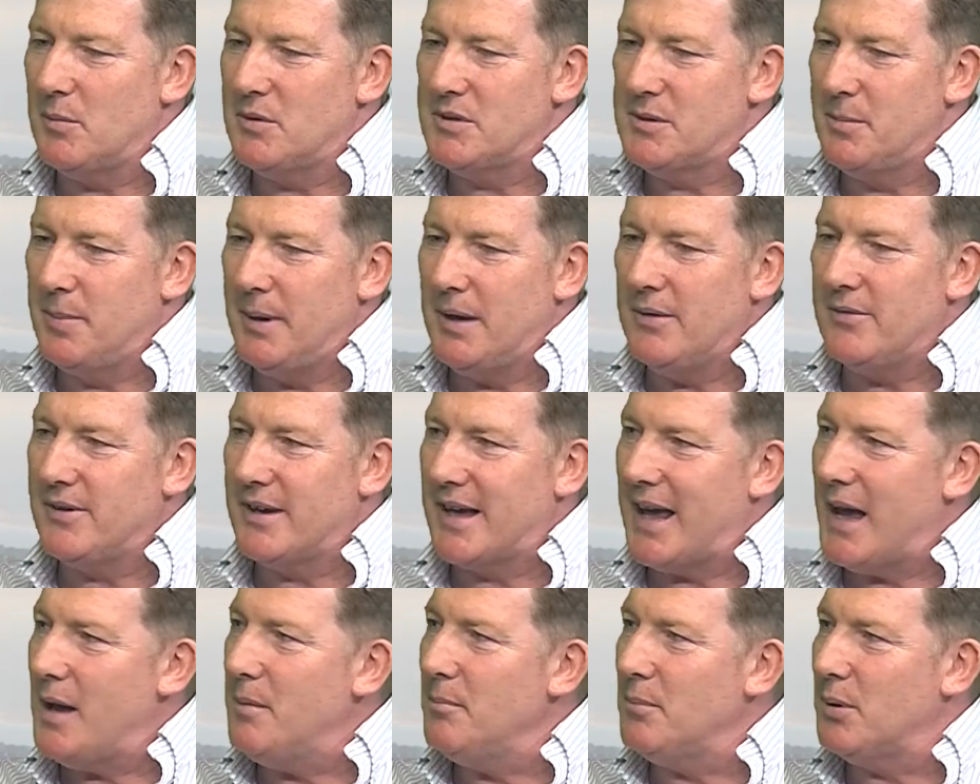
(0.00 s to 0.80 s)
was a bit of a
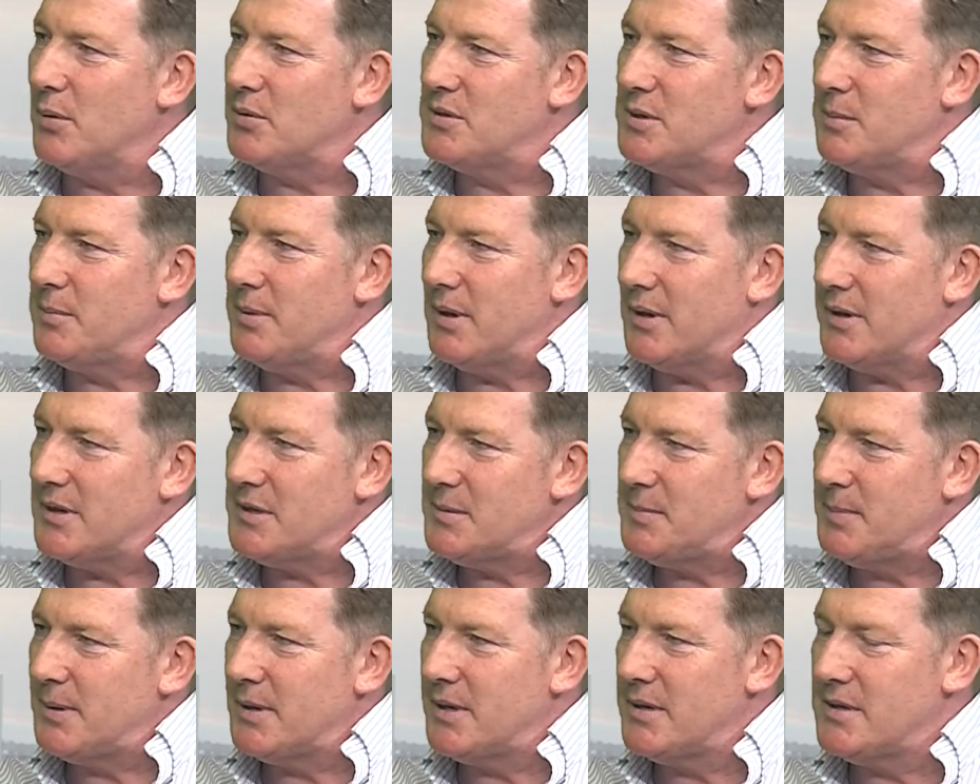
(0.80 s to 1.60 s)
gamble, to be
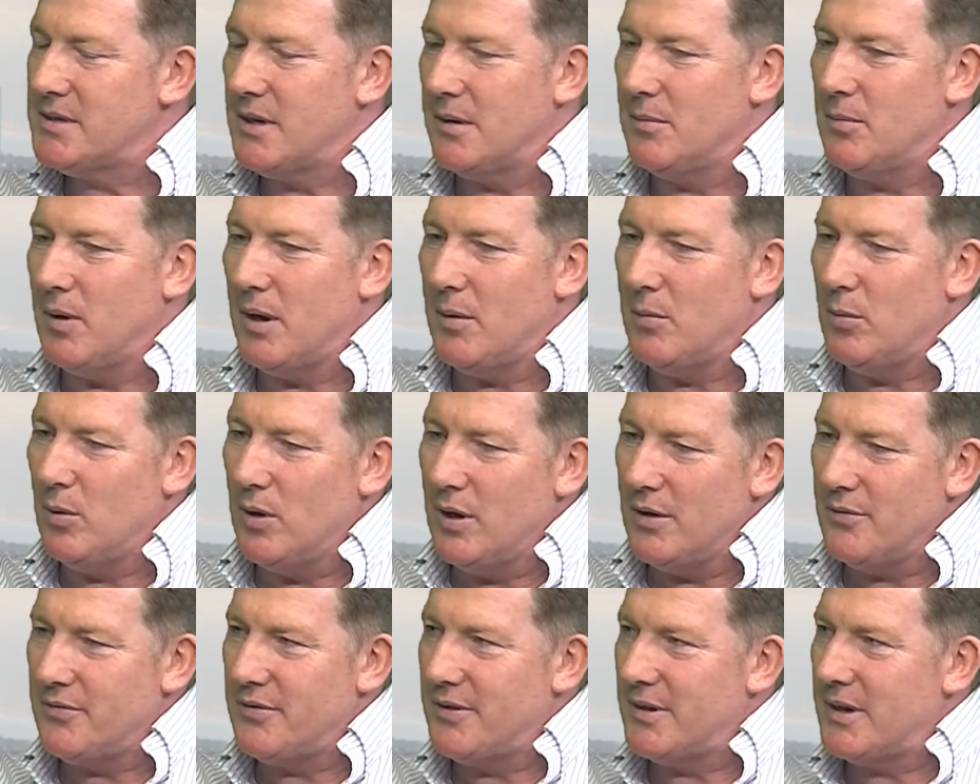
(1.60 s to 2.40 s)
honest, because I
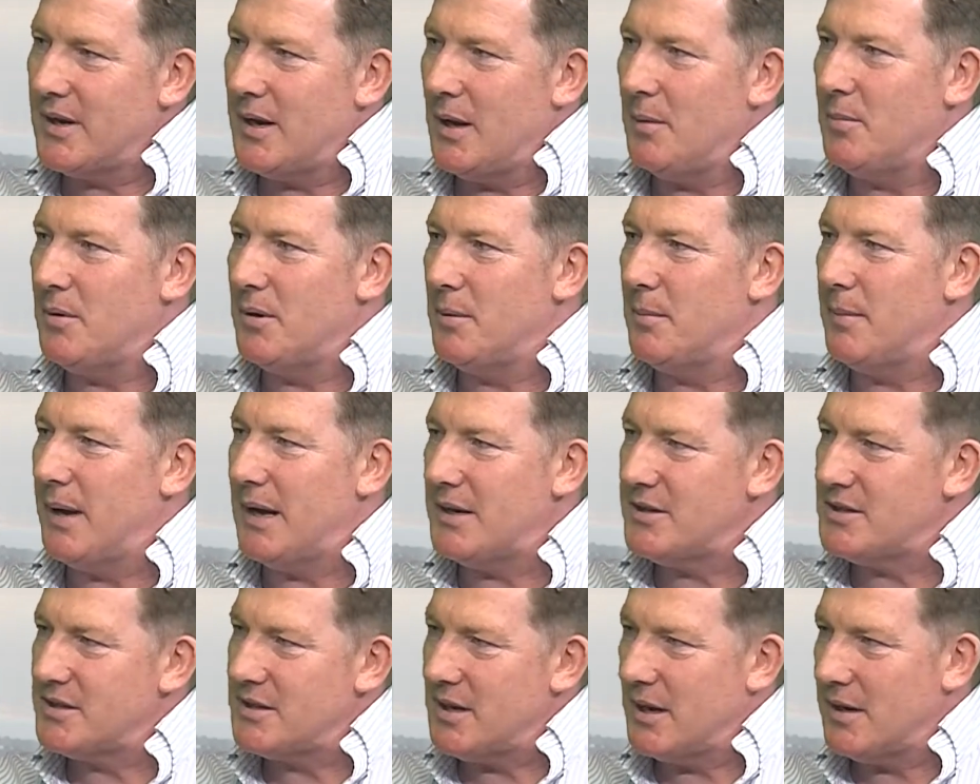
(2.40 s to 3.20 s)
work for the club on a
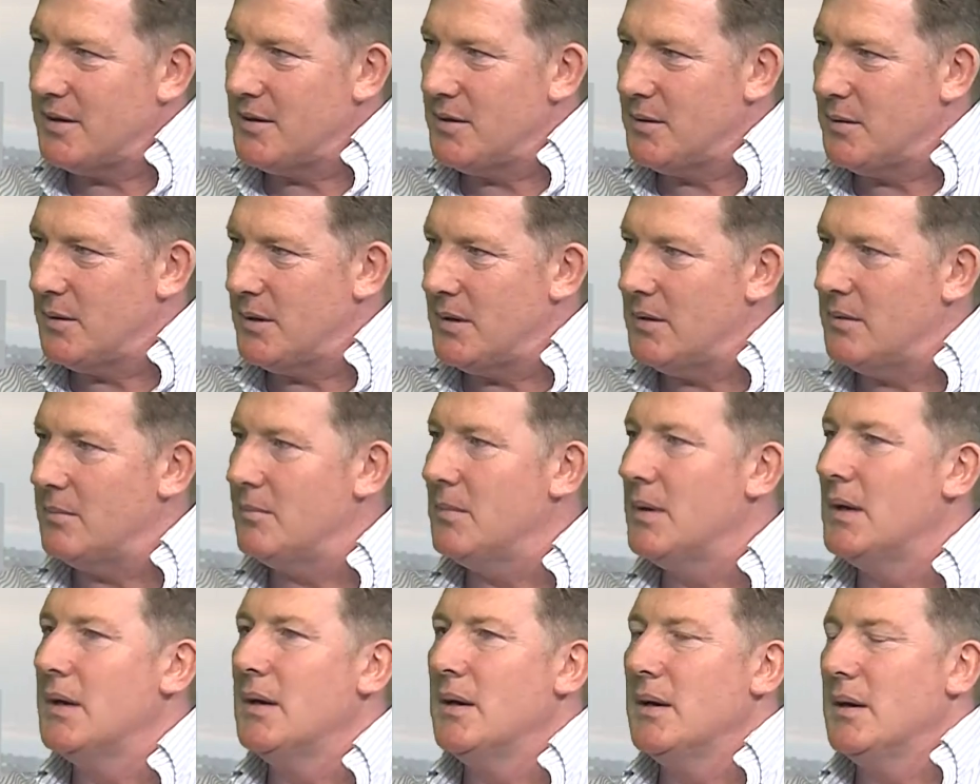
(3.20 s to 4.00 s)
match day doing
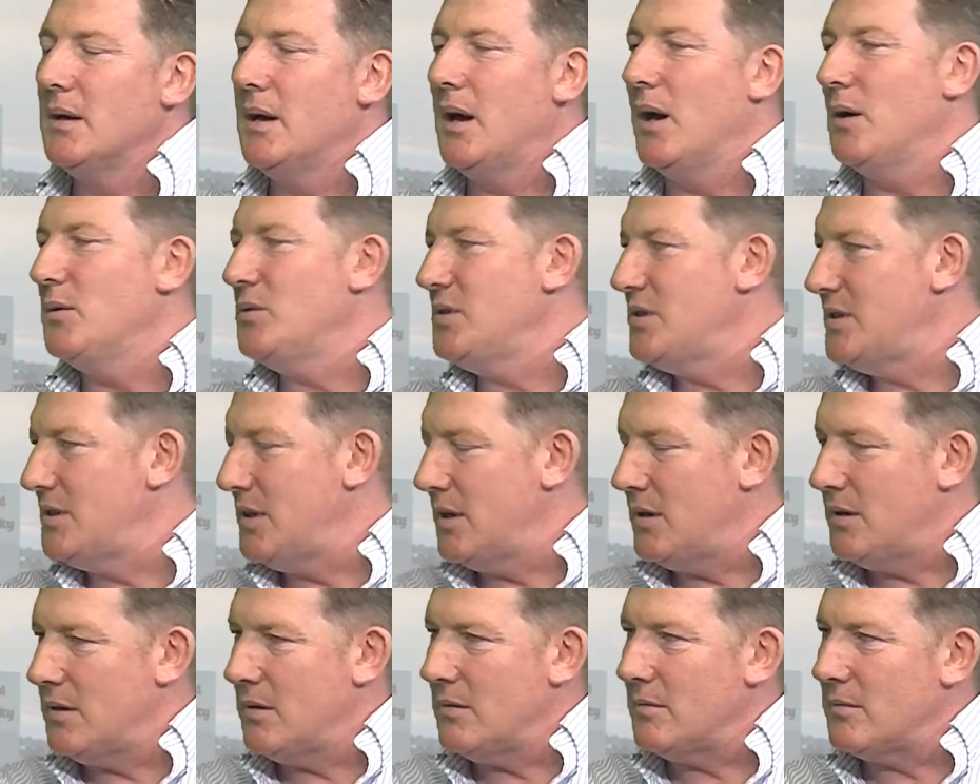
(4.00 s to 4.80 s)

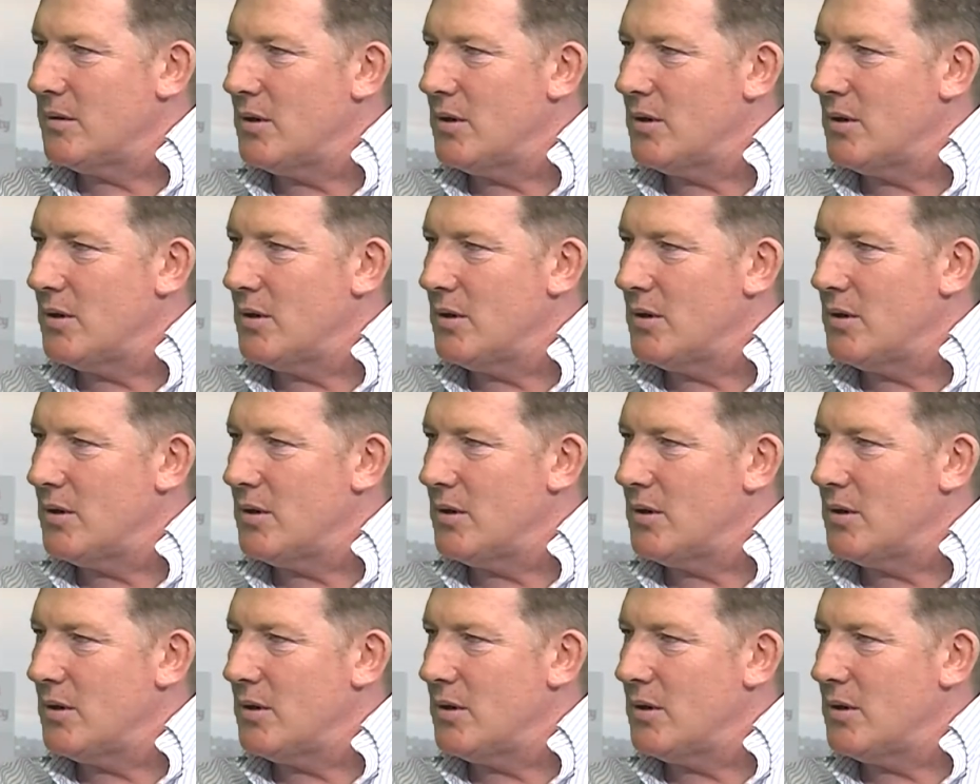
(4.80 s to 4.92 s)
hosting and